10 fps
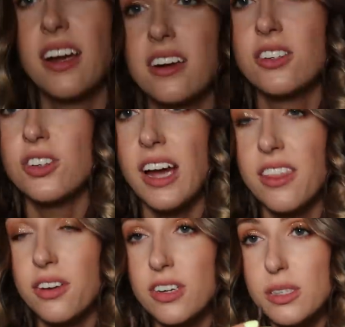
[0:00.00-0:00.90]
I'm gonna try
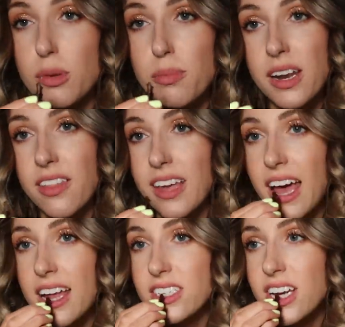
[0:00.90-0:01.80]
the crispy bit on the
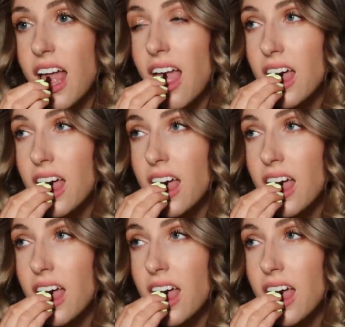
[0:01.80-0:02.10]
edge.